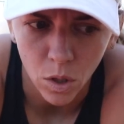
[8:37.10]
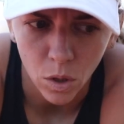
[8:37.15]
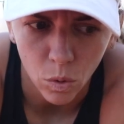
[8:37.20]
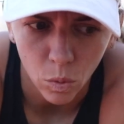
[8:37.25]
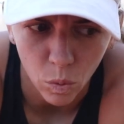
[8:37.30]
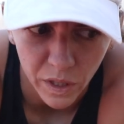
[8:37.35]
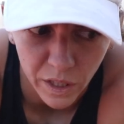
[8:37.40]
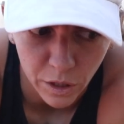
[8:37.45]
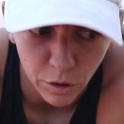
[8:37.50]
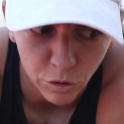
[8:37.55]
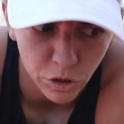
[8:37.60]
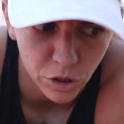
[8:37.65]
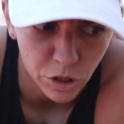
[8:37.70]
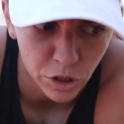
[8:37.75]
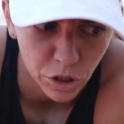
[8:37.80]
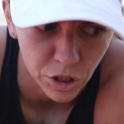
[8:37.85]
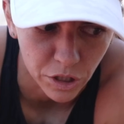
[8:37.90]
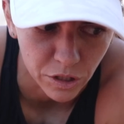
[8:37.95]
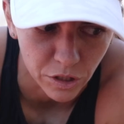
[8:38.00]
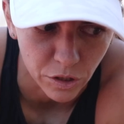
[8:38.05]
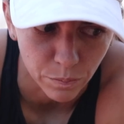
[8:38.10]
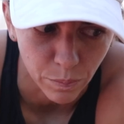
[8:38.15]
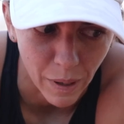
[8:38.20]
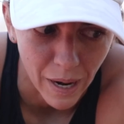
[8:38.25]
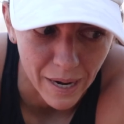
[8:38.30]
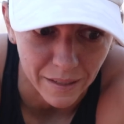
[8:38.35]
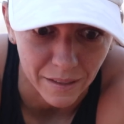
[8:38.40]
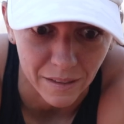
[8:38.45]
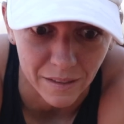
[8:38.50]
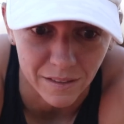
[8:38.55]
We used to just
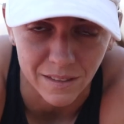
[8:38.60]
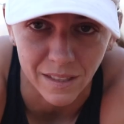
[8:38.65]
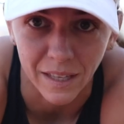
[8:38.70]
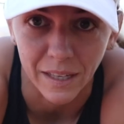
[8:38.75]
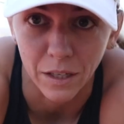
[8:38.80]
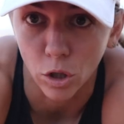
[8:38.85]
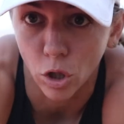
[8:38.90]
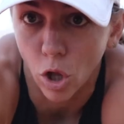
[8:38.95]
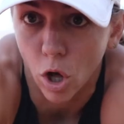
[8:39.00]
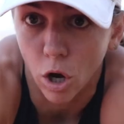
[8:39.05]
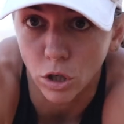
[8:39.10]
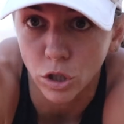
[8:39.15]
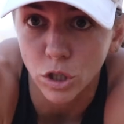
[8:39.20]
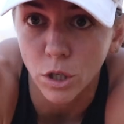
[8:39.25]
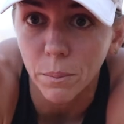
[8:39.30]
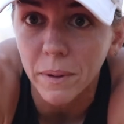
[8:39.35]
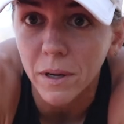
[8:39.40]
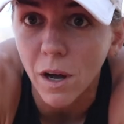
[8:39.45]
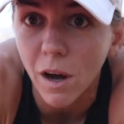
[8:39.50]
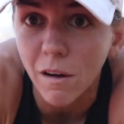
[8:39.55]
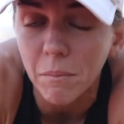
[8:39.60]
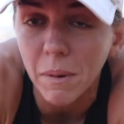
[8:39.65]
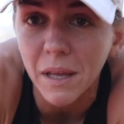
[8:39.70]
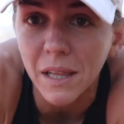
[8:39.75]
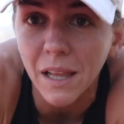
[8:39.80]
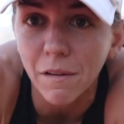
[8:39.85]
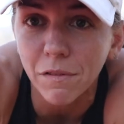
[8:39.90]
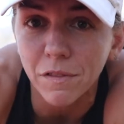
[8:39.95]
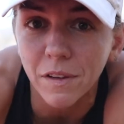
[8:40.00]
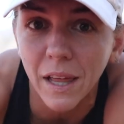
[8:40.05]
practice like long jumping off my
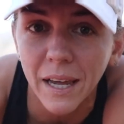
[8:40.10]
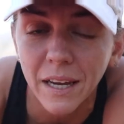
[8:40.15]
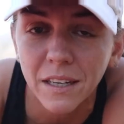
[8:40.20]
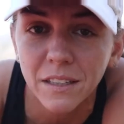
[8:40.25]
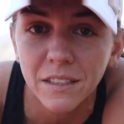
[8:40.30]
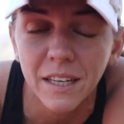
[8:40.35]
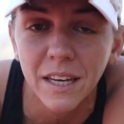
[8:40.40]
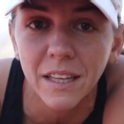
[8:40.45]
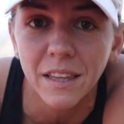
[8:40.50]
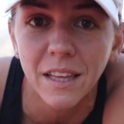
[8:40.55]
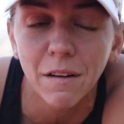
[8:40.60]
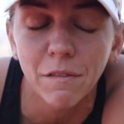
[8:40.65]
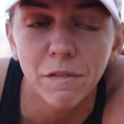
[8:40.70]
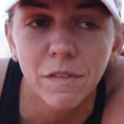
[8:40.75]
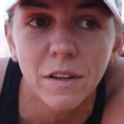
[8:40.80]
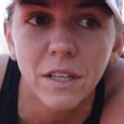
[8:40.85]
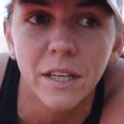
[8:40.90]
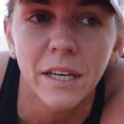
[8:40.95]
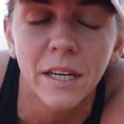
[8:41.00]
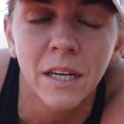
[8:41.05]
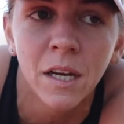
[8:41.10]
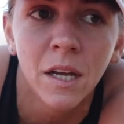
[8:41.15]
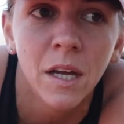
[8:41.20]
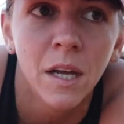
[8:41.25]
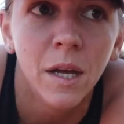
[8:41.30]
left leg to get that feeling,